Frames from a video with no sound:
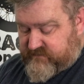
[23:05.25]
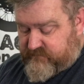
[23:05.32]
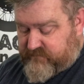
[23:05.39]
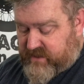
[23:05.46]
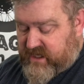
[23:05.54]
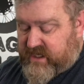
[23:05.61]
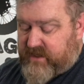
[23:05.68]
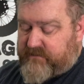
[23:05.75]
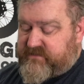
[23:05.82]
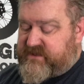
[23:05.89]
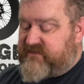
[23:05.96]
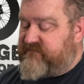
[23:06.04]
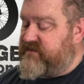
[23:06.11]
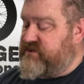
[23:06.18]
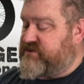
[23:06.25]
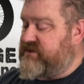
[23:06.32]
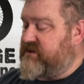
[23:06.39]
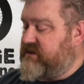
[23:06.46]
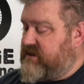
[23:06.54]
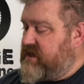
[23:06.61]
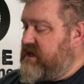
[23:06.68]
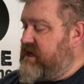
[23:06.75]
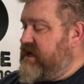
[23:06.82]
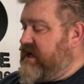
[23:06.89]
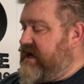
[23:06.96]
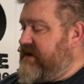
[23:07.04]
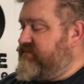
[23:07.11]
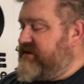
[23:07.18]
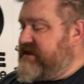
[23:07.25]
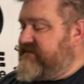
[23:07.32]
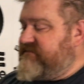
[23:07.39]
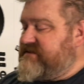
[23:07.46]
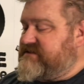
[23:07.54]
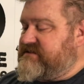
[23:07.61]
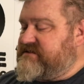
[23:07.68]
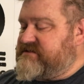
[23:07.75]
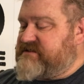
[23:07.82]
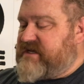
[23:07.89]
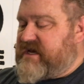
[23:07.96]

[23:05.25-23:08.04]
Bomb Division. I believe this is